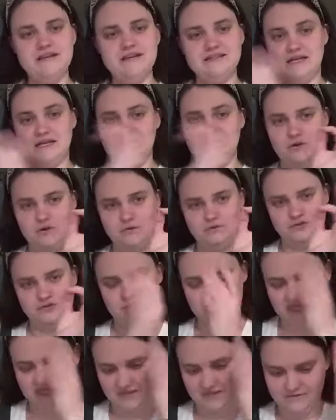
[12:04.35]
because I know I'm
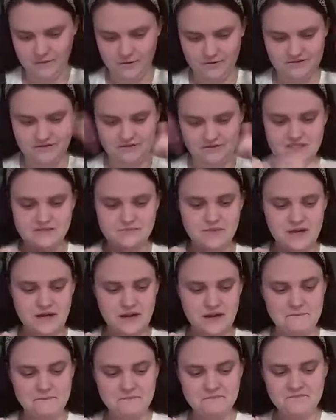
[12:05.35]
trying to keep focused on this, but
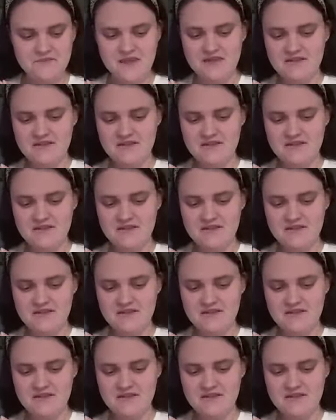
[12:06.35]
um,